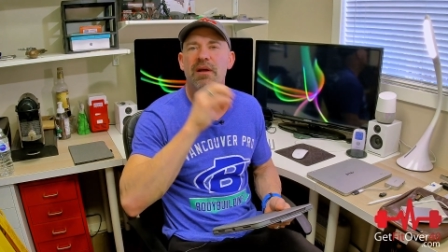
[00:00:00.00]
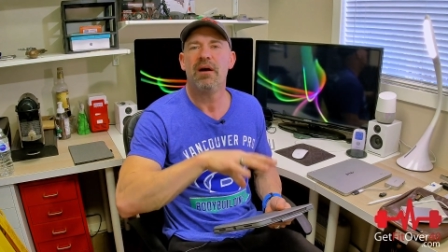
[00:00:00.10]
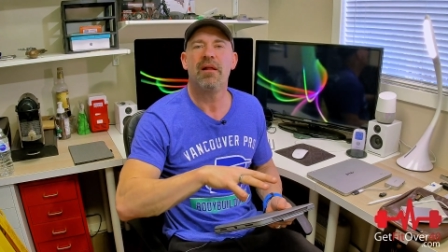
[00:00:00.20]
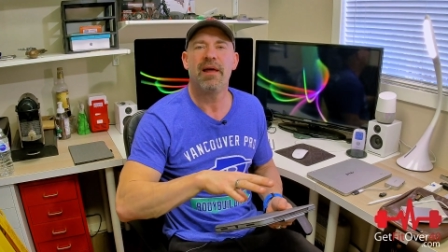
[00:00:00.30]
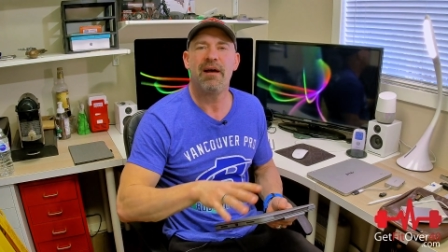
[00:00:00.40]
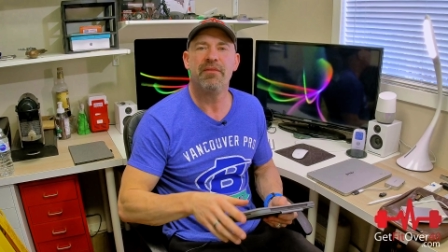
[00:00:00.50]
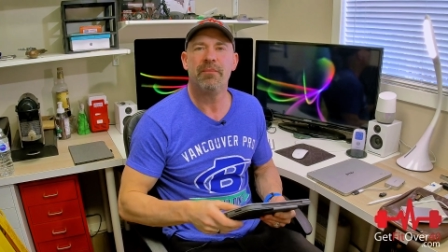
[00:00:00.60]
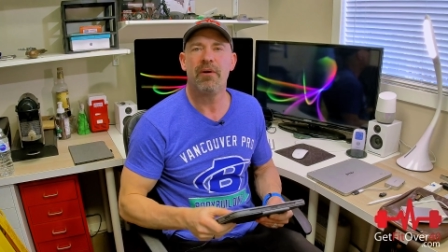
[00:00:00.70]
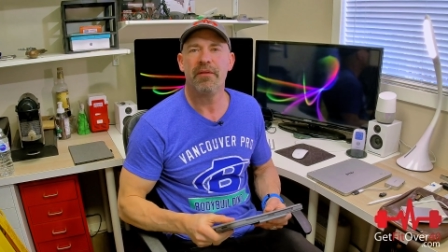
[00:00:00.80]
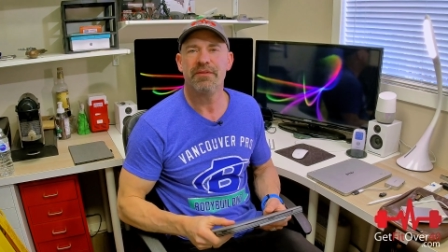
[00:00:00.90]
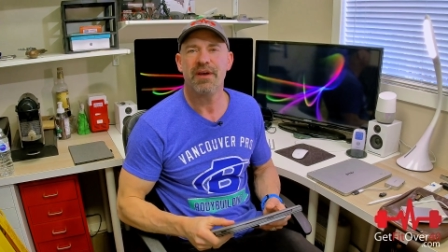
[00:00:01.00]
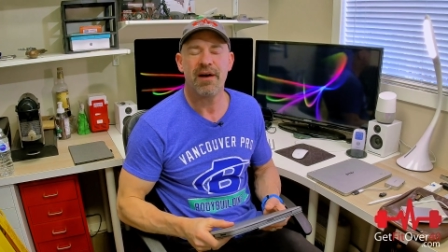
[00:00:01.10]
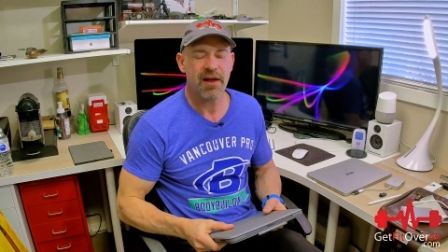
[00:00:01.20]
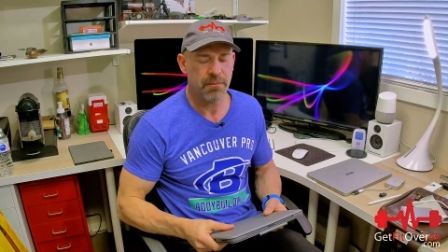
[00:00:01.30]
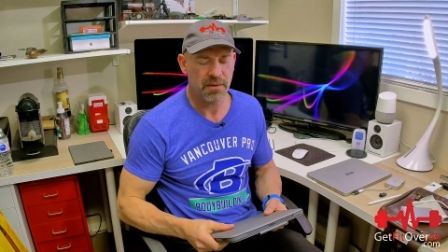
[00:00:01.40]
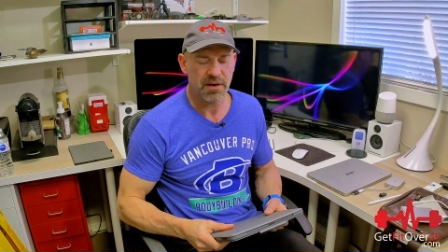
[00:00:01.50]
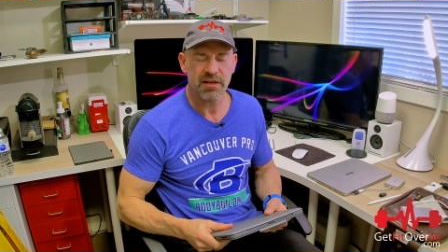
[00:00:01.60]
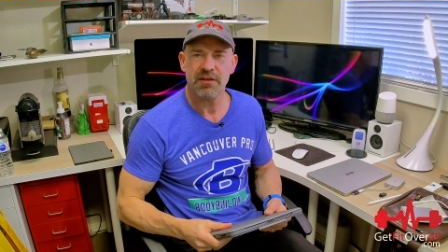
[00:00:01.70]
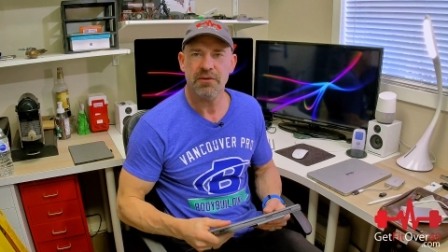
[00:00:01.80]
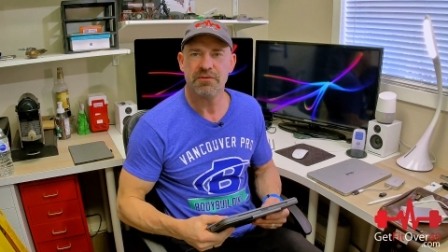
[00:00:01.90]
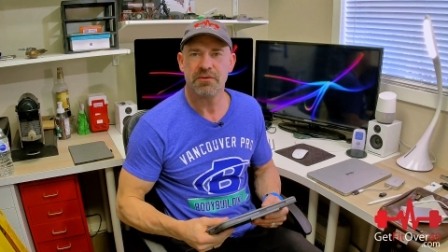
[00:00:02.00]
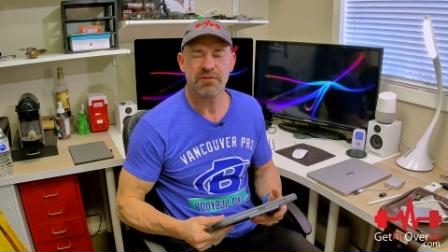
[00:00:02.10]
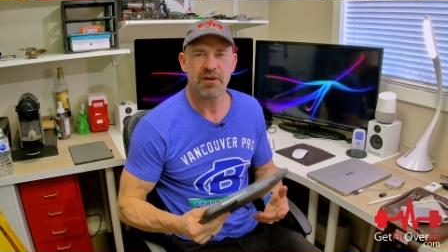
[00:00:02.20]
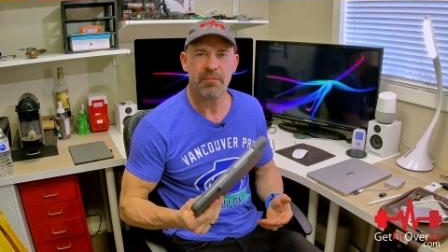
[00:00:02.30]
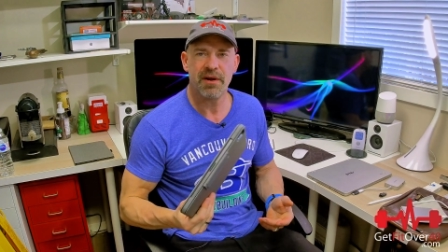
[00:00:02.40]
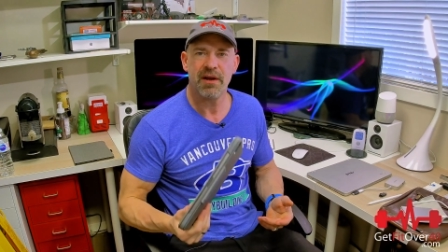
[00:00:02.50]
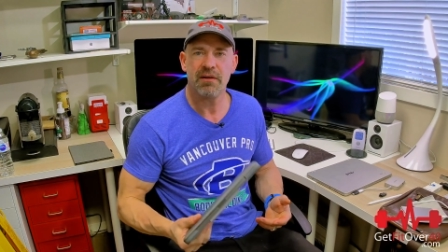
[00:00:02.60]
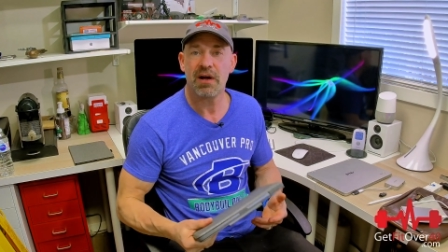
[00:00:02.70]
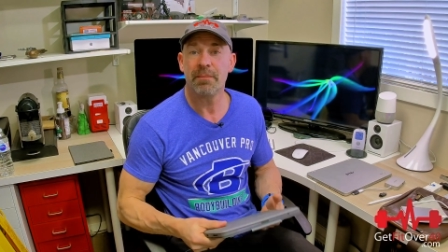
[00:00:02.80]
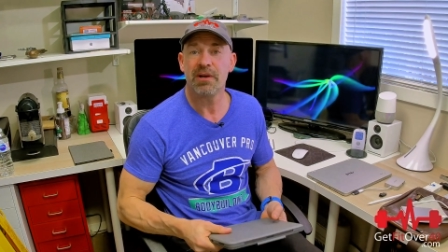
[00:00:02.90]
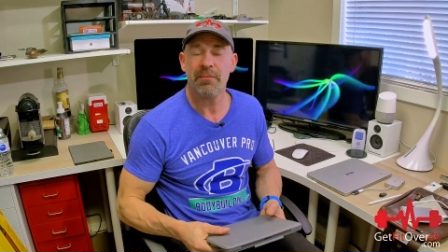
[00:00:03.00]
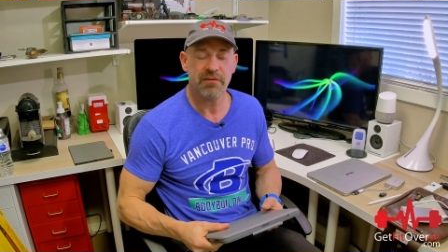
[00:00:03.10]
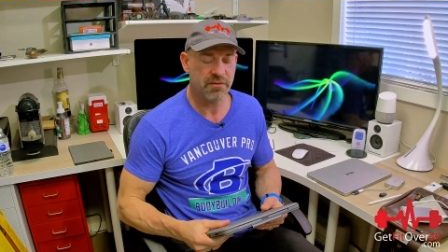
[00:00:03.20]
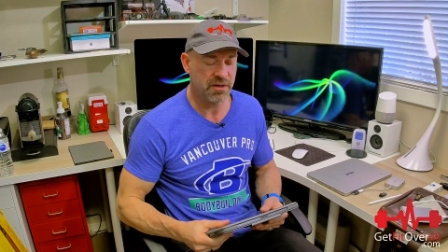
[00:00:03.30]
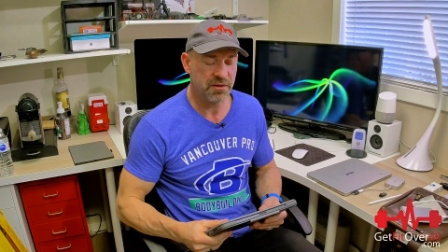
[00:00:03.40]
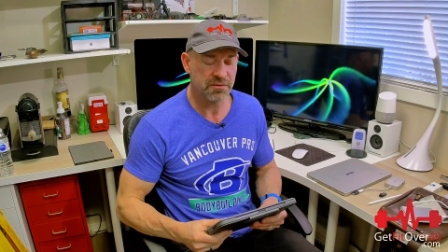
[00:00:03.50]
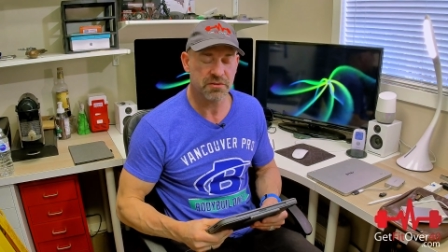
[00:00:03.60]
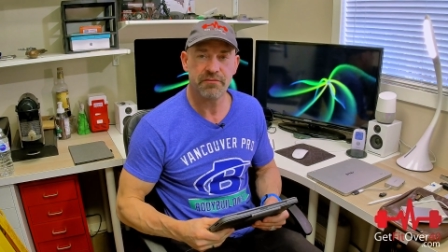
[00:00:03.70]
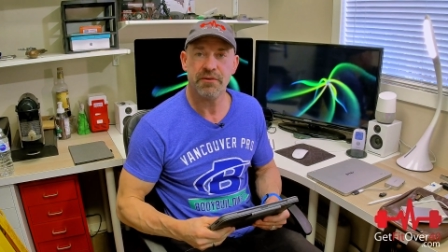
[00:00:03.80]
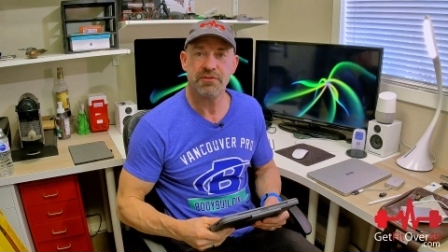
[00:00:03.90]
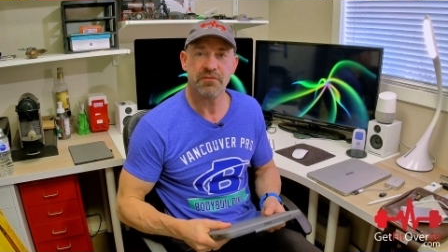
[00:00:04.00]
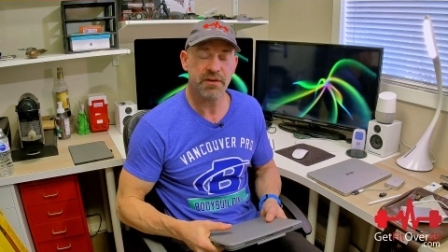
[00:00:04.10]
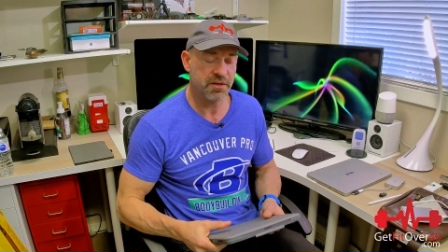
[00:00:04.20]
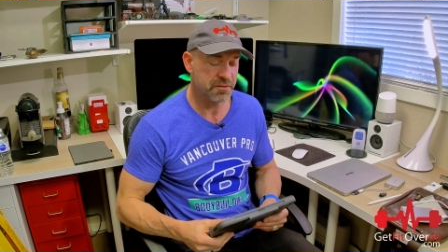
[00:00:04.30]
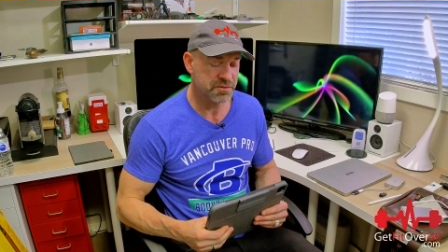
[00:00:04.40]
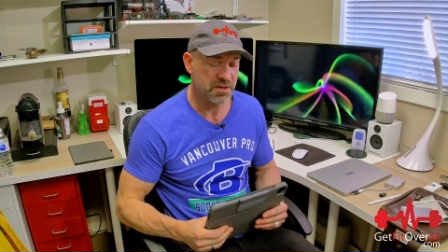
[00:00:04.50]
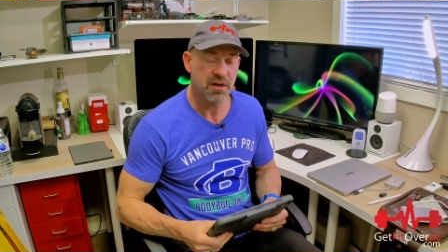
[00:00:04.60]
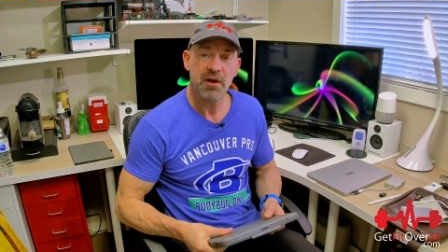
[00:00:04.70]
I'll have them all the time and I can use those in all my upcoming videos or future videos.